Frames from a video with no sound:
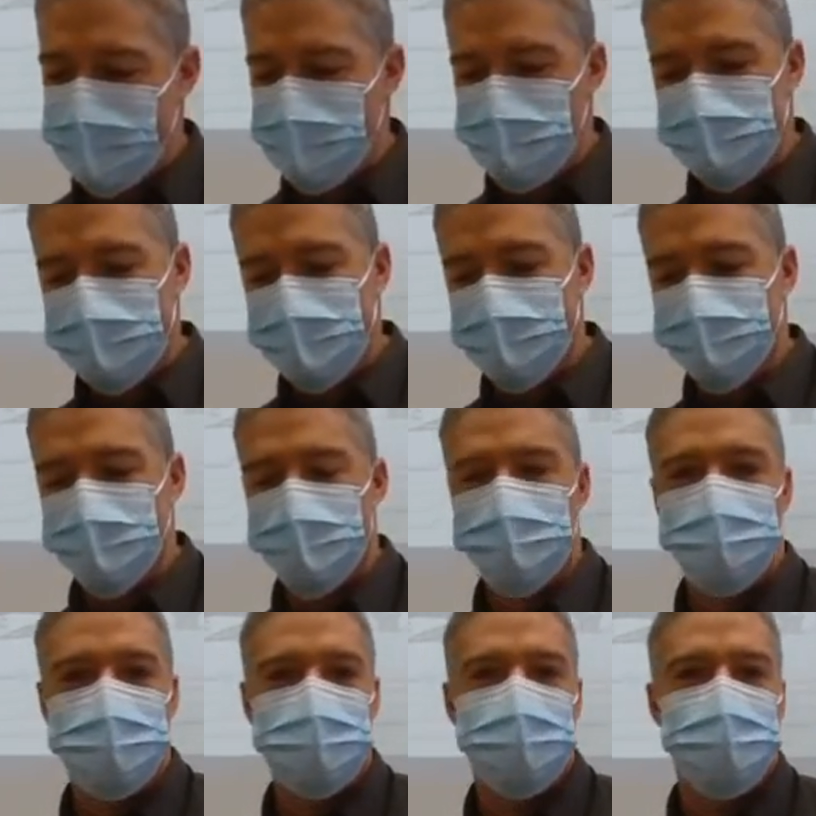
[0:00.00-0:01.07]
I'm going to leave and go
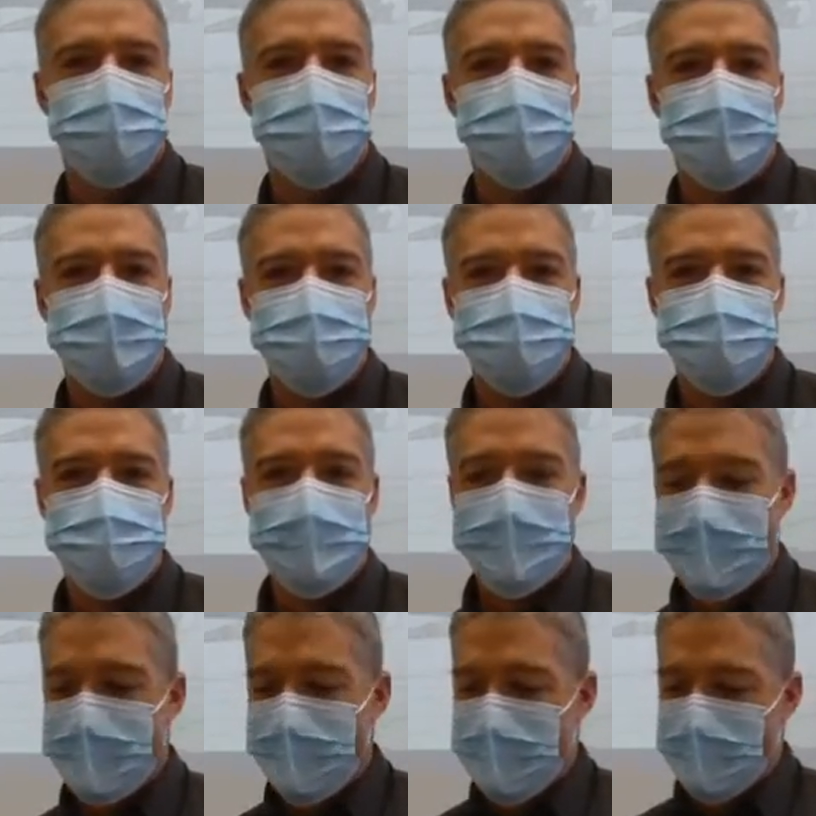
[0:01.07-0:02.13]
do the Google quiz.
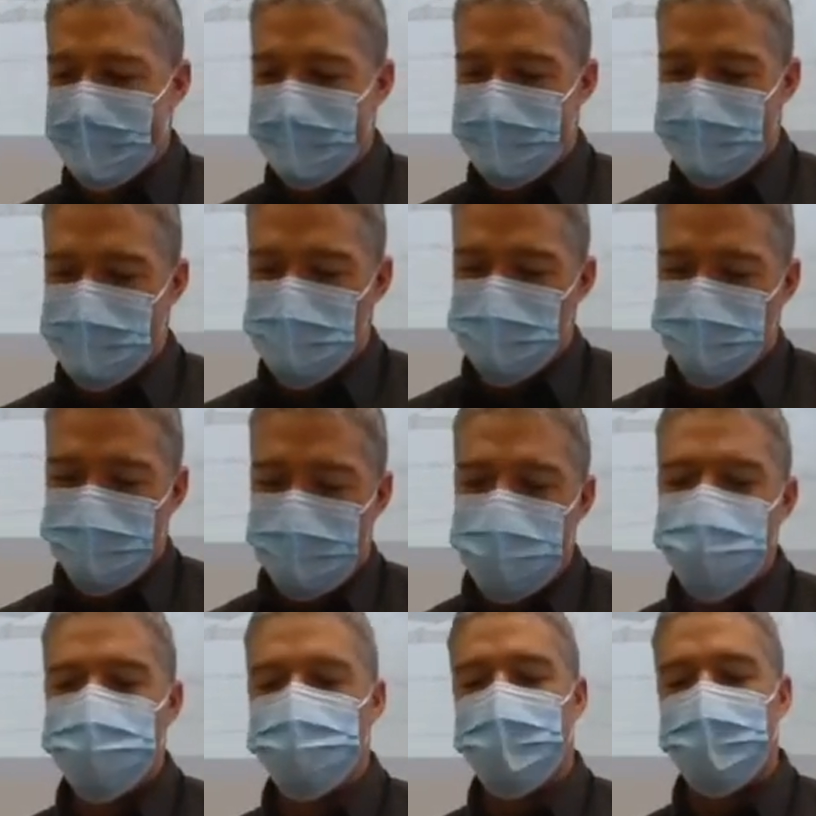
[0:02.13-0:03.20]

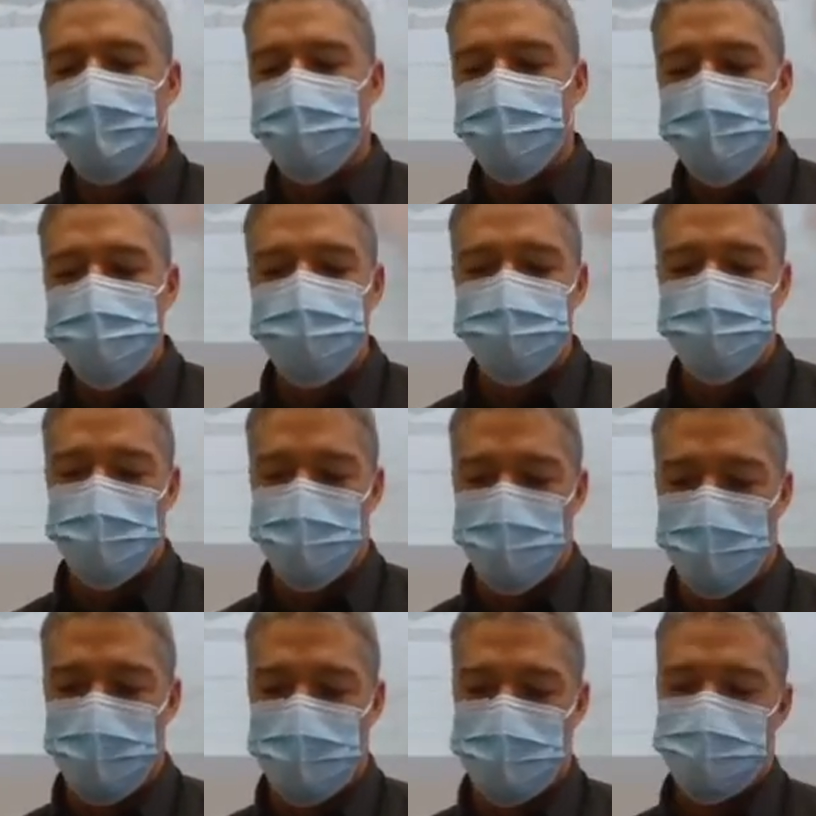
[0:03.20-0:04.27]
Here's the way the quiz is going to
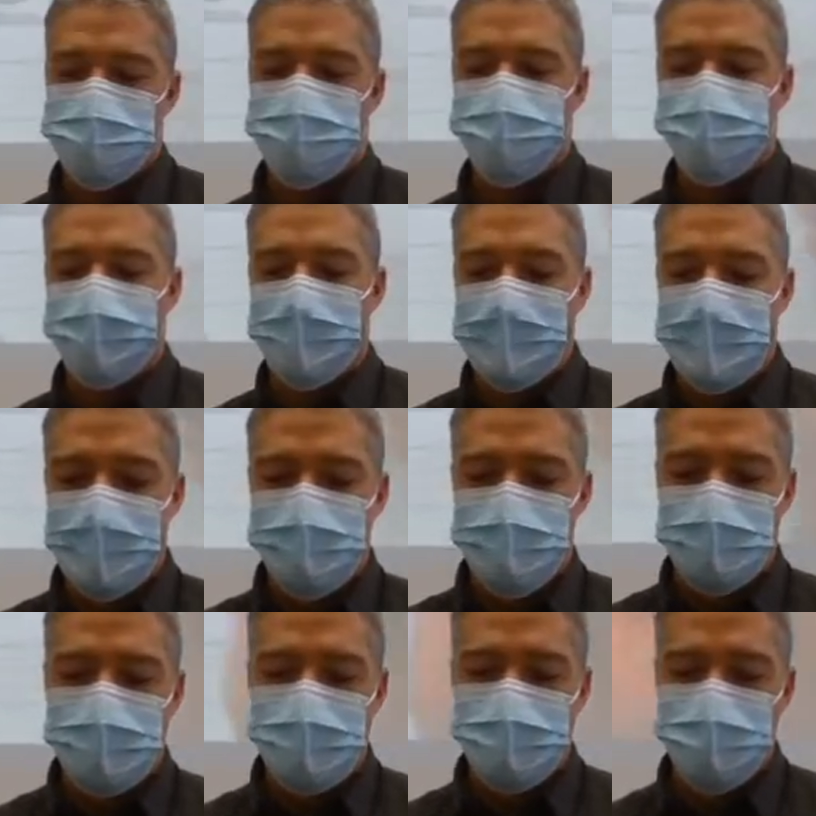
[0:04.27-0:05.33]
work. I'm
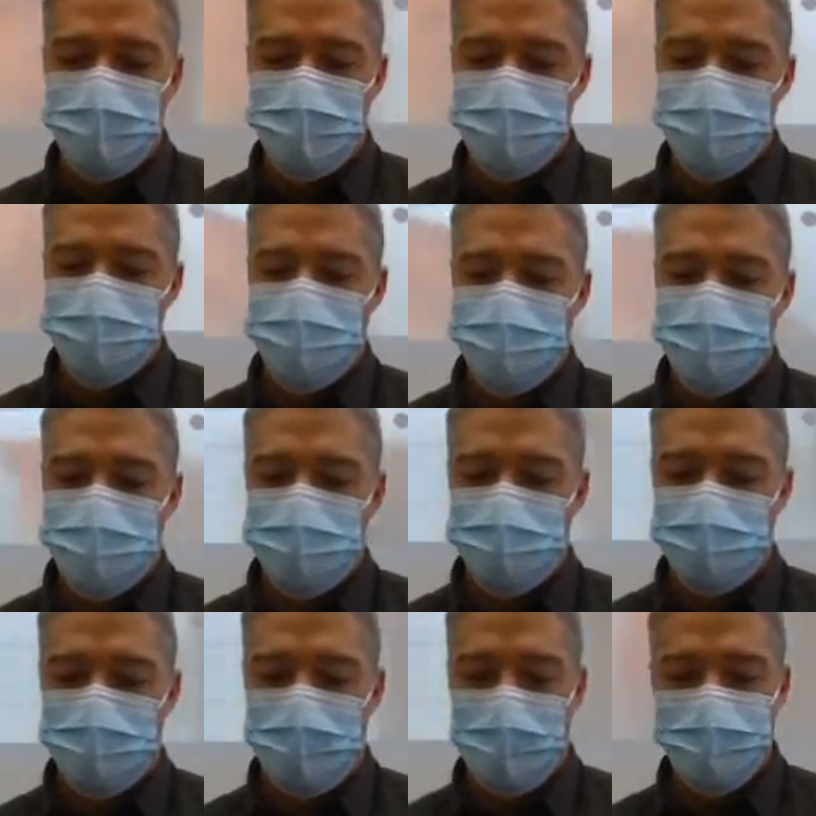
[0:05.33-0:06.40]
going to give you,
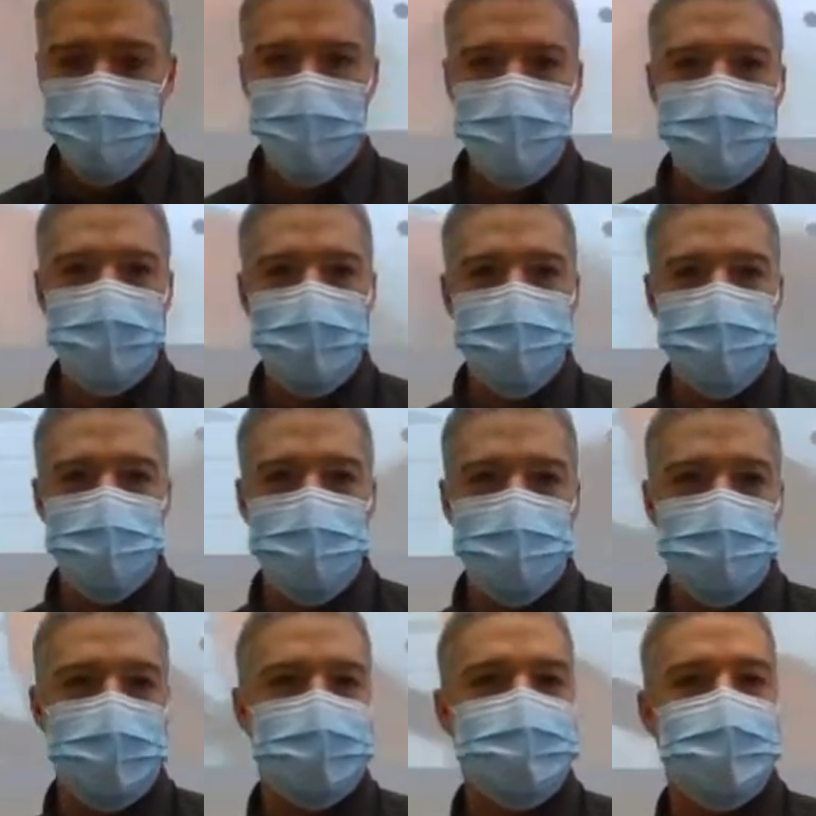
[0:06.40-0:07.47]
or I've already given
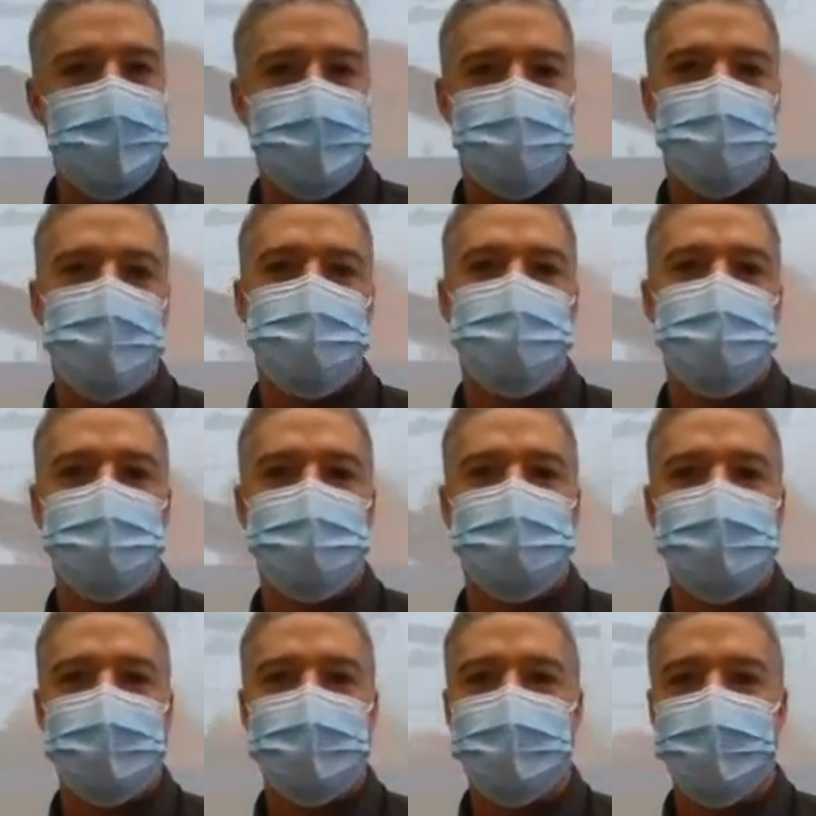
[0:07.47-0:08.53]
you, a diagram that looks
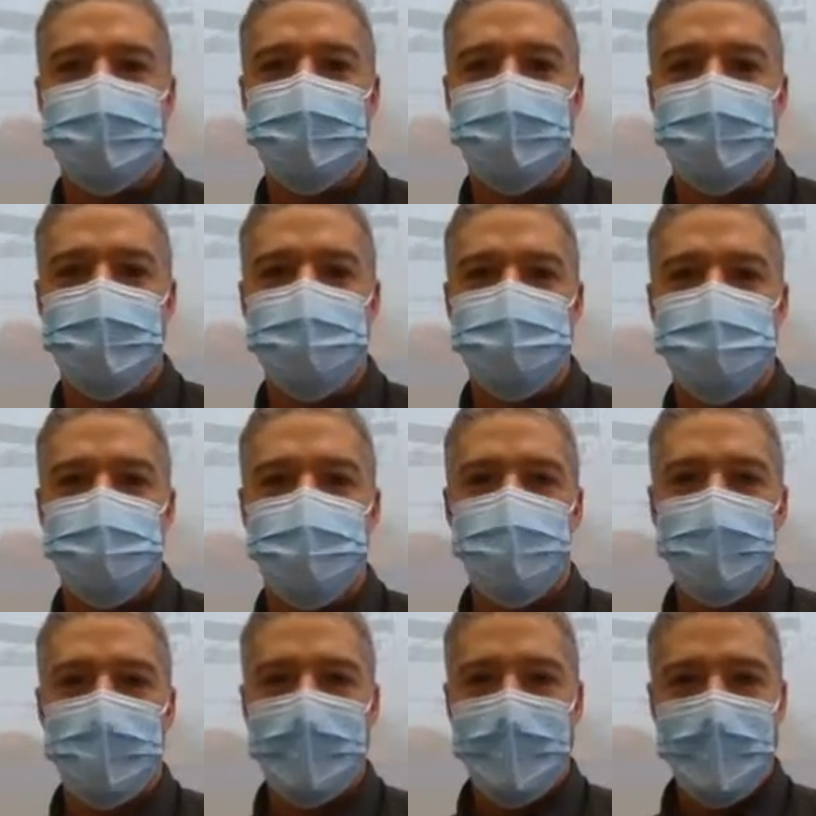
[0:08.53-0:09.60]
kind of like this.
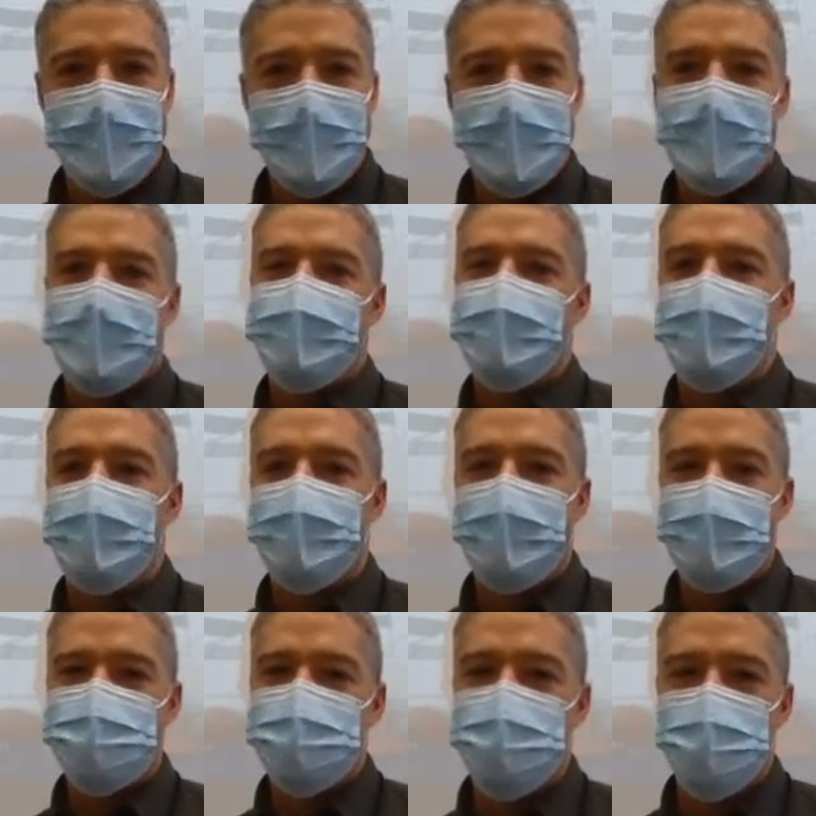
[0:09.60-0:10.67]
And then I'll
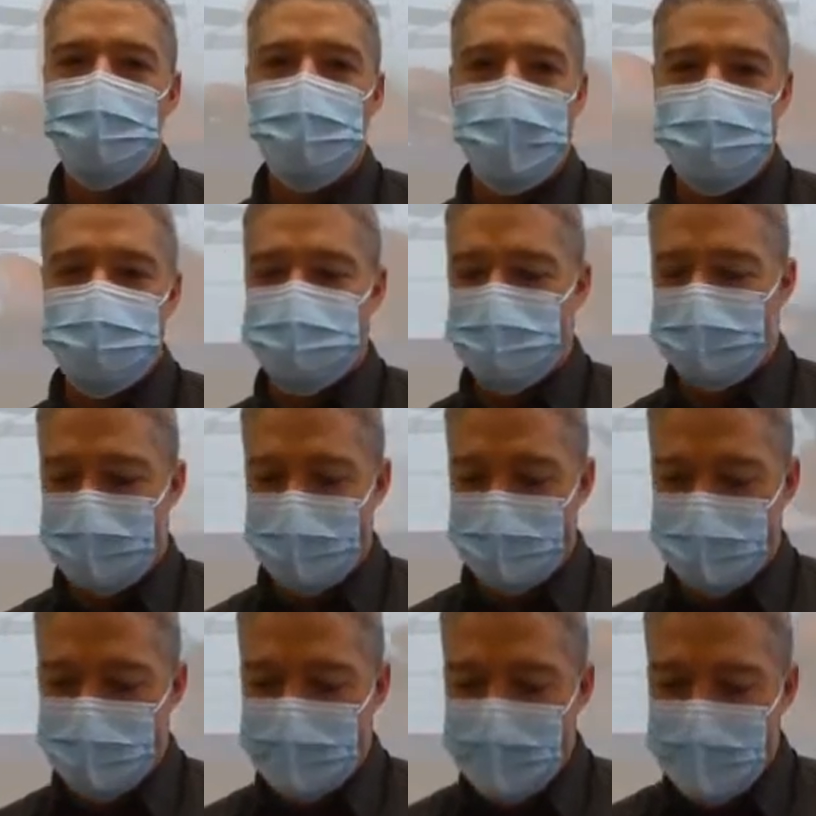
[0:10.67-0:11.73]
ask you a question
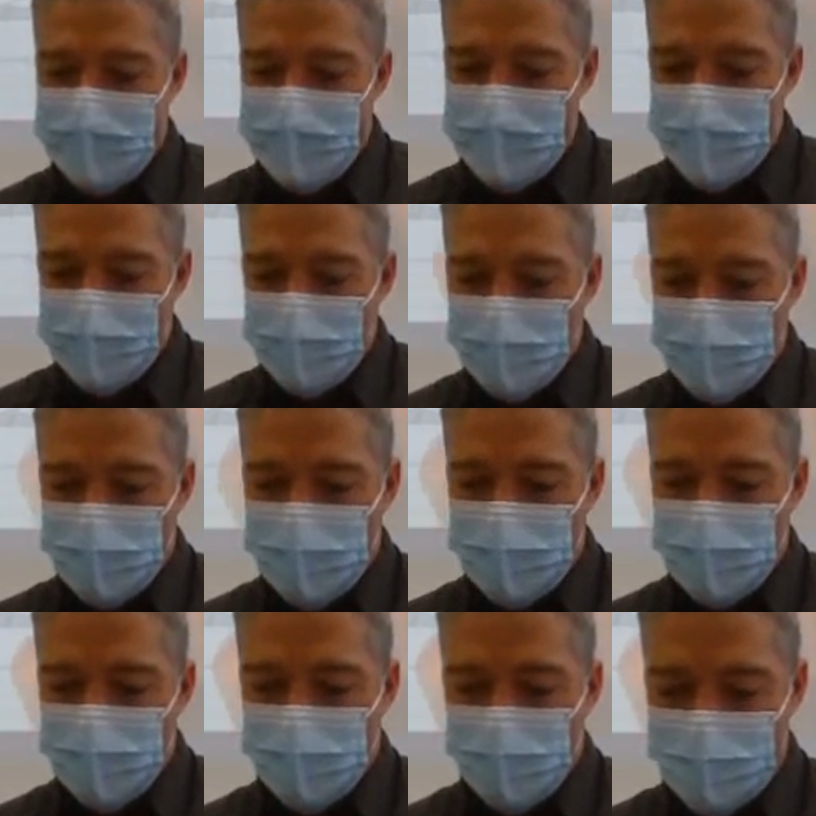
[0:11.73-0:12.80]
like,
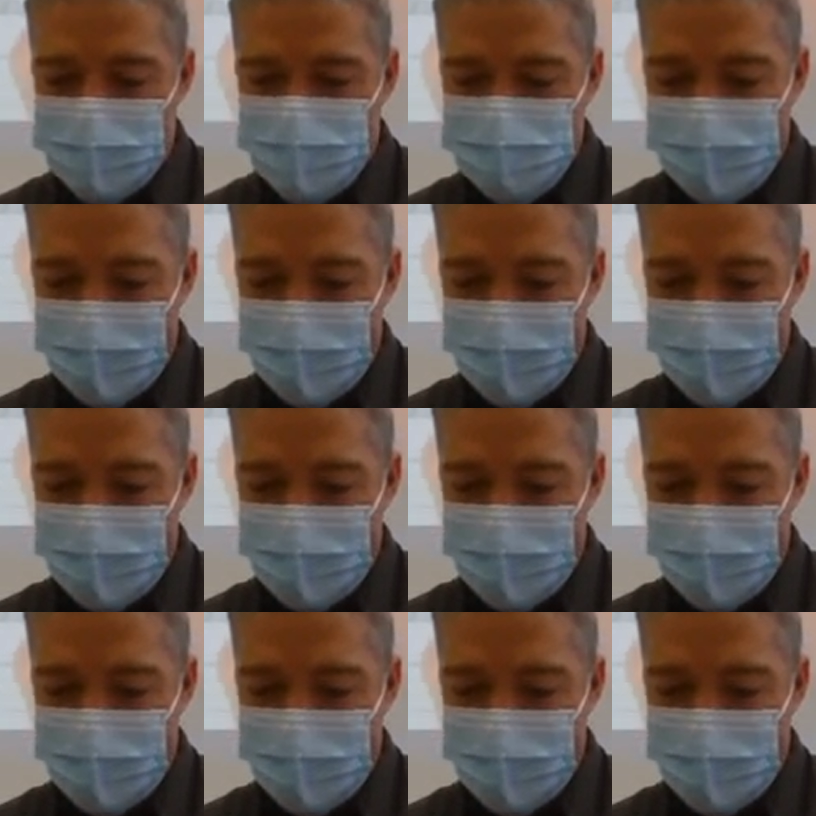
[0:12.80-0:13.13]
which